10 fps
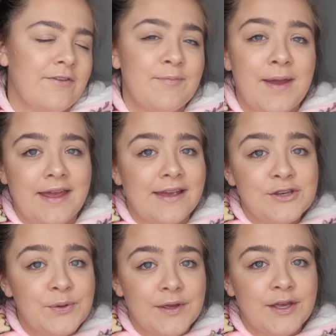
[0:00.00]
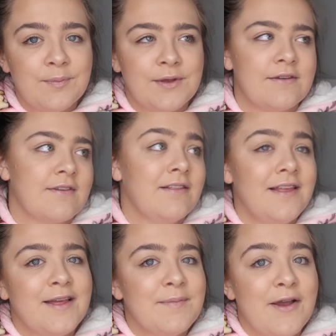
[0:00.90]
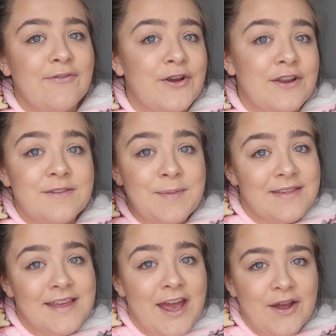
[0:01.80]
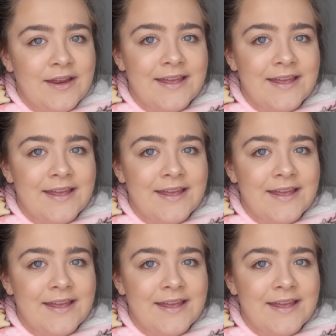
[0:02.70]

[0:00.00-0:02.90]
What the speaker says: of me doing it because clearly my phone is spazzing out.